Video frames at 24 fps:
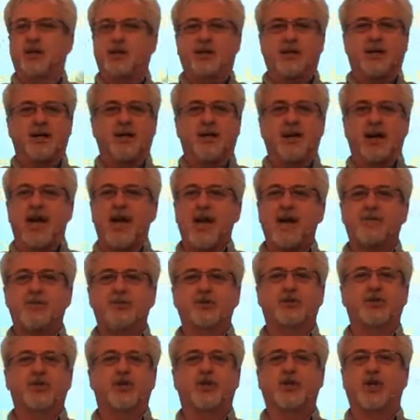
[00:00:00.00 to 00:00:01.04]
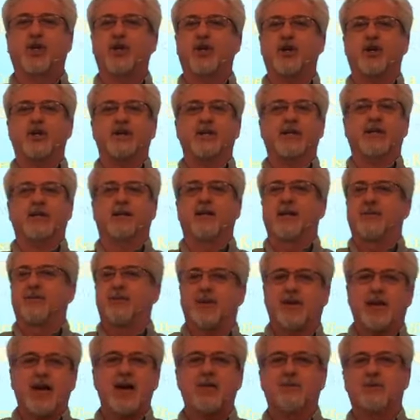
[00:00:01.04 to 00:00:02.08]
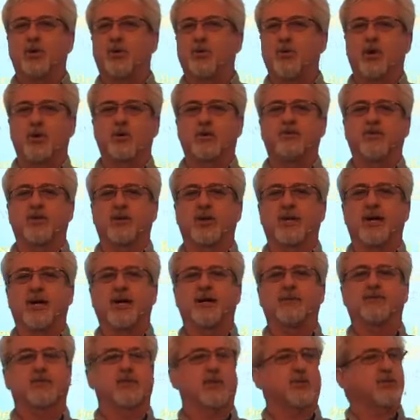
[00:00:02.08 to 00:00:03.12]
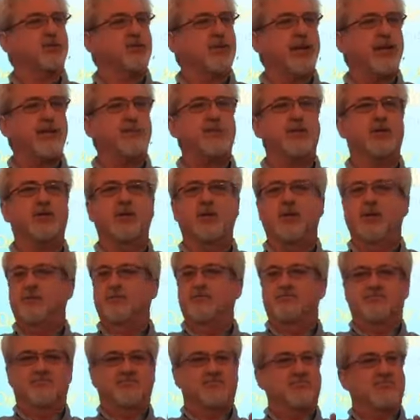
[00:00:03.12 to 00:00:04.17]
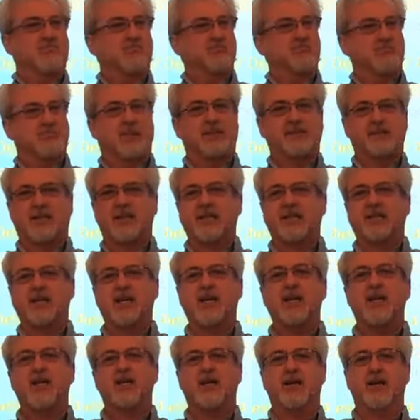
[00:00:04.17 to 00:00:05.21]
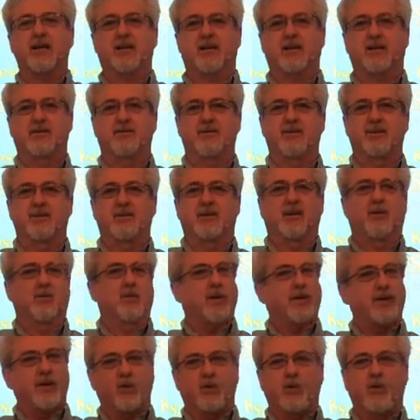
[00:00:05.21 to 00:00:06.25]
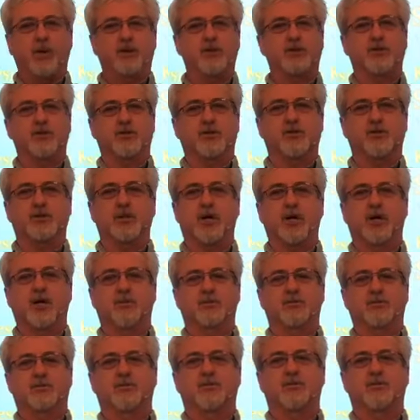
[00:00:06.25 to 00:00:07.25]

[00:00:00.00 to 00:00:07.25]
uh, having security and they're having a wonderful life. So, Samuel, let's get a king here. We don't want your sons,